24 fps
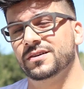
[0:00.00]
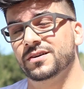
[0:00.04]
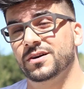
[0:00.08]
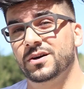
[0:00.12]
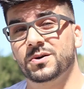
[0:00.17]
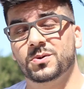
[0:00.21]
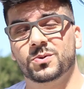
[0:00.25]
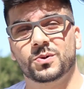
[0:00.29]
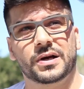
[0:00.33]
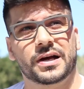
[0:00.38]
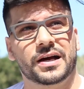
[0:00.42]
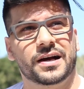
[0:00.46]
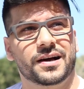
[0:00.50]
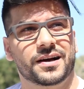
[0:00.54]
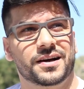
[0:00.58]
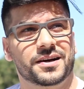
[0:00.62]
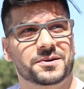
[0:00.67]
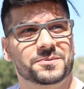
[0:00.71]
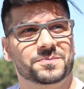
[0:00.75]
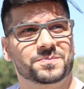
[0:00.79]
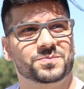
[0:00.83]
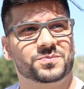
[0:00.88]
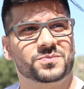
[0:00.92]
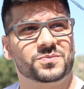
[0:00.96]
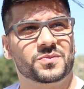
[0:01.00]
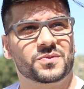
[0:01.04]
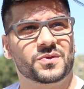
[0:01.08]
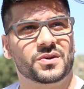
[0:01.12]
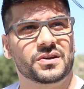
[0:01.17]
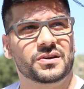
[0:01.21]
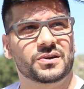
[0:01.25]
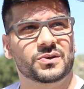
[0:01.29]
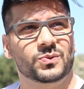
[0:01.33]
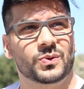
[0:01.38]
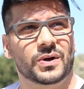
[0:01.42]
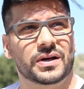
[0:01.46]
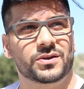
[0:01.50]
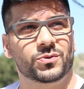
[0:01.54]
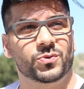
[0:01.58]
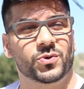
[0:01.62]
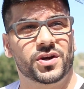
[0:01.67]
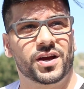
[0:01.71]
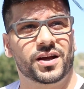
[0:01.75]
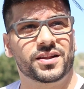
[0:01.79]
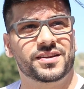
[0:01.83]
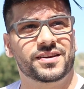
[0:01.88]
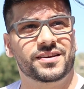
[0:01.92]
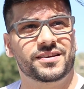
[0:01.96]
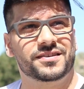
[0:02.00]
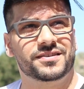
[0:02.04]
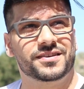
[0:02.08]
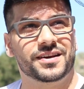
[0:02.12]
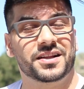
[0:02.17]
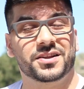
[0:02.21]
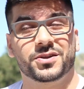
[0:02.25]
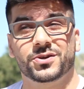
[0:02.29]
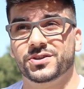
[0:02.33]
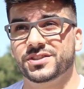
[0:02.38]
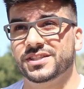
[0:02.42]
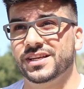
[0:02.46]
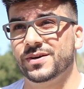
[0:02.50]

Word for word: Oh, um, well, regarding Calgary